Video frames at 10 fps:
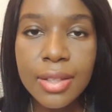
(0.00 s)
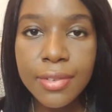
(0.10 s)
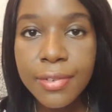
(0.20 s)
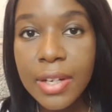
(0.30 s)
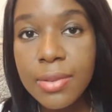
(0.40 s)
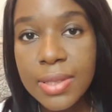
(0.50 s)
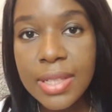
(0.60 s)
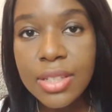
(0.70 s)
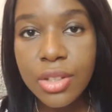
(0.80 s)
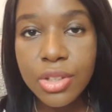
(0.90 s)
final
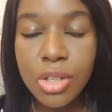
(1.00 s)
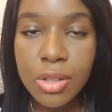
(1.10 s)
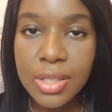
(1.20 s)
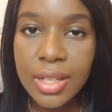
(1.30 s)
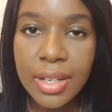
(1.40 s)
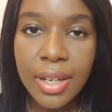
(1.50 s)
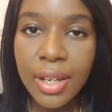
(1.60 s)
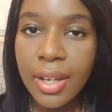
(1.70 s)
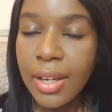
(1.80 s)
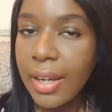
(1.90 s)
seat to the doctor,
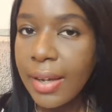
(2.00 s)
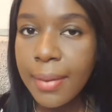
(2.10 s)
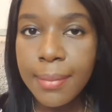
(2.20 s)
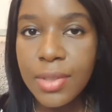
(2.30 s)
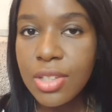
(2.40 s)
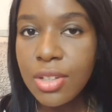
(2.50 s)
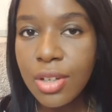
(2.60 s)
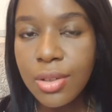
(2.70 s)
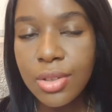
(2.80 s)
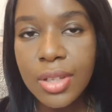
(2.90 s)
you
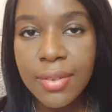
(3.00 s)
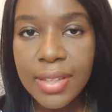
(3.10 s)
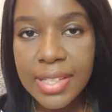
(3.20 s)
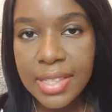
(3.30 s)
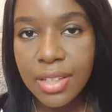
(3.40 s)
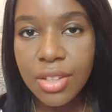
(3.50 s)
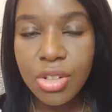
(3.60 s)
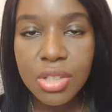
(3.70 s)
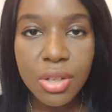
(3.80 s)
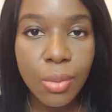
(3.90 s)
know, you're giving that seat to the
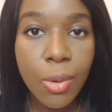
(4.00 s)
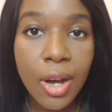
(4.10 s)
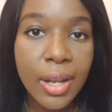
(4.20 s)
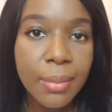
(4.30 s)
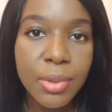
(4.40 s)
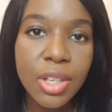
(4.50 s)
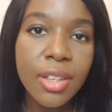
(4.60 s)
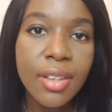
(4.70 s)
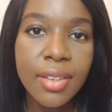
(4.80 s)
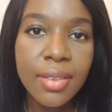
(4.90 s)
doctor. Why?
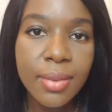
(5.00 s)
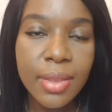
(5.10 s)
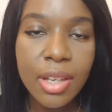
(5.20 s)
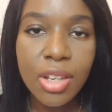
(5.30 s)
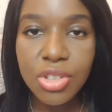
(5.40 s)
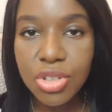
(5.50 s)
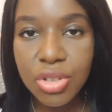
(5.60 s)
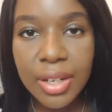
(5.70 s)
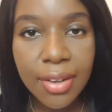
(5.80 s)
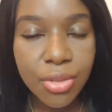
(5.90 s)
Because they're going to
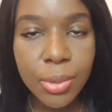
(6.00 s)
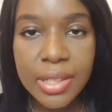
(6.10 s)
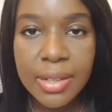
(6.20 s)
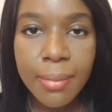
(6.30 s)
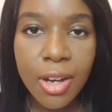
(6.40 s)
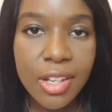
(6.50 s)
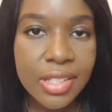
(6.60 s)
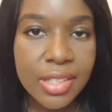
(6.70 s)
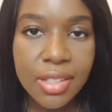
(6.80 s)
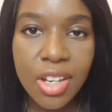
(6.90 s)
treat everybody in
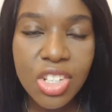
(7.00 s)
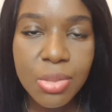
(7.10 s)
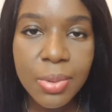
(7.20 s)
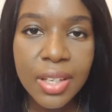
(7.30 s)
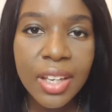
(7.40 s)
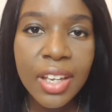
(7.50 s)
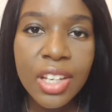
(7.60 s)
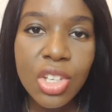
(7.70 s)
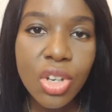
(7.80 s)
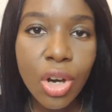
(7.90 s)
Mars. There's going to be,
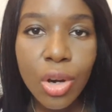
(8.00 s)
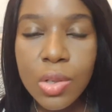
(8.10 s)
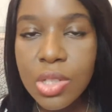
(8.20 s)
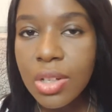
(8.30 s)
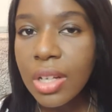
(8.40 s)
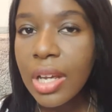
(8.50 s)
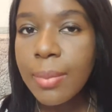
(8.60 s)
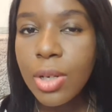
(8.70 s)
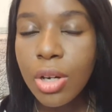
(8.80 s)
you know, a whole new climate, a